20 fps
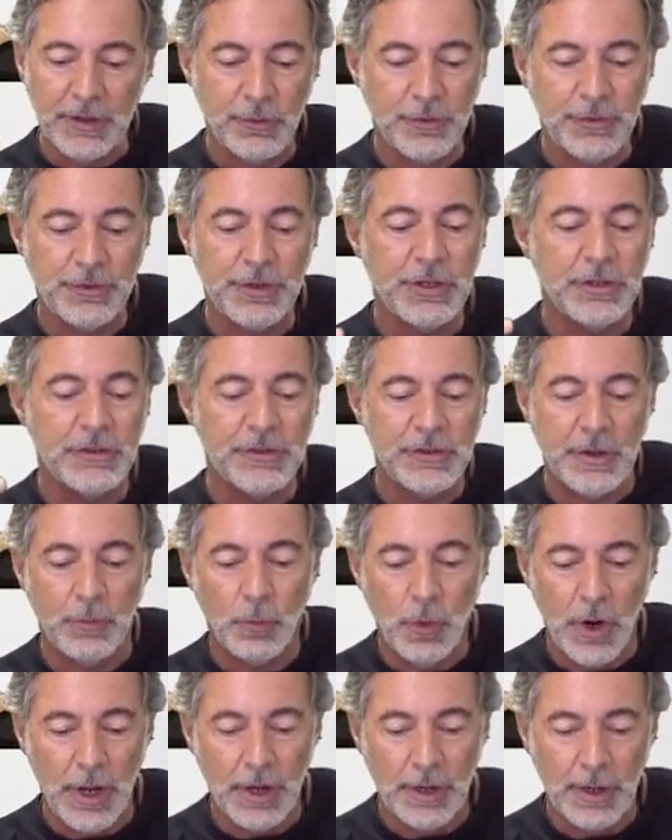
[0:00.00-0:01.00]
to teach
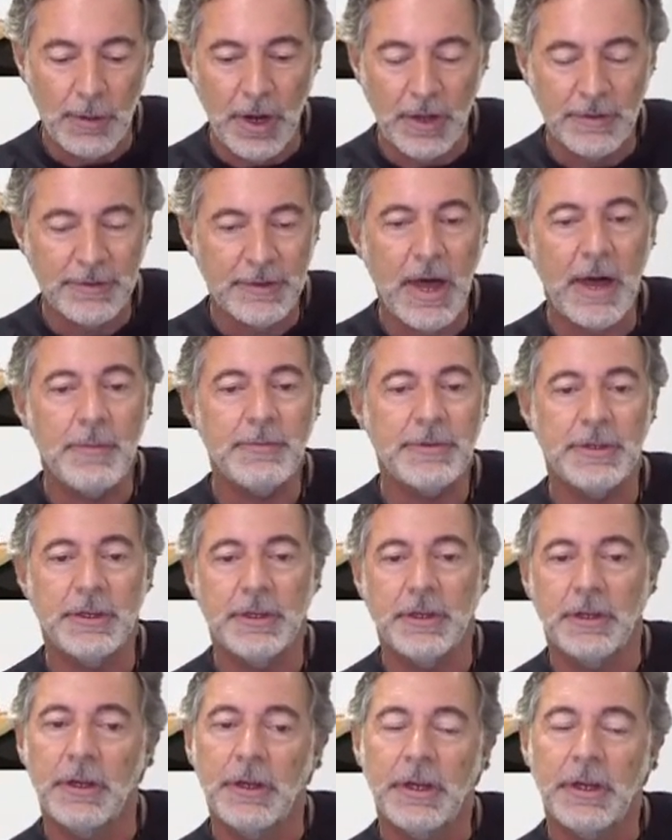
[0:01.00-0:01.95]
someone about something,